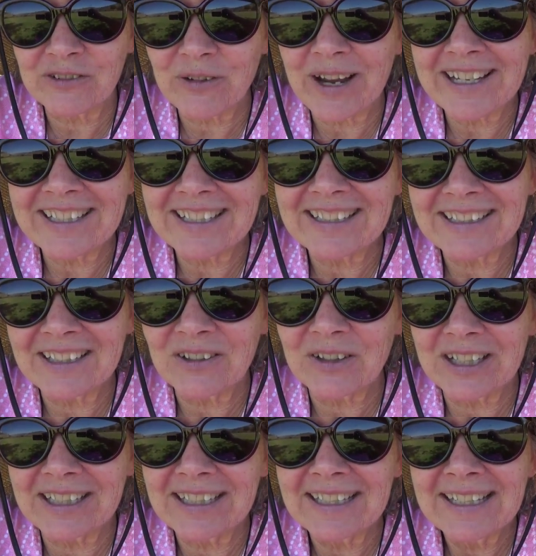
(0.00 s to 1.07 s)
great
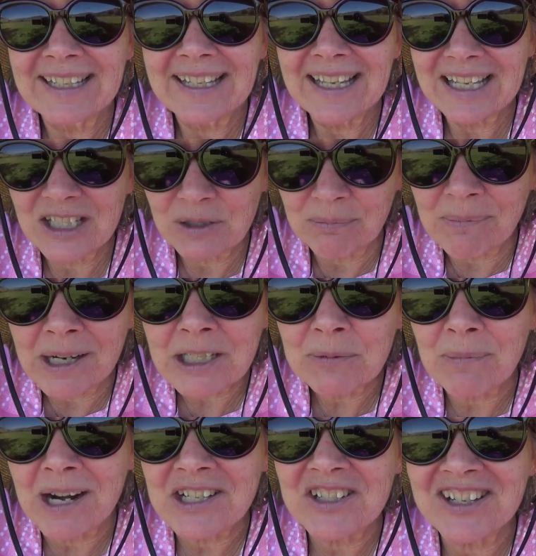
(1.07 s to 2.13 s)
clearing, it's much,
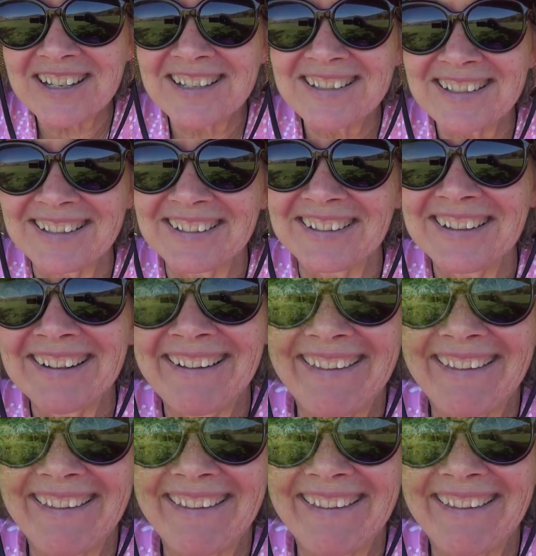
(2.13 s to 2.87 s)
much easier.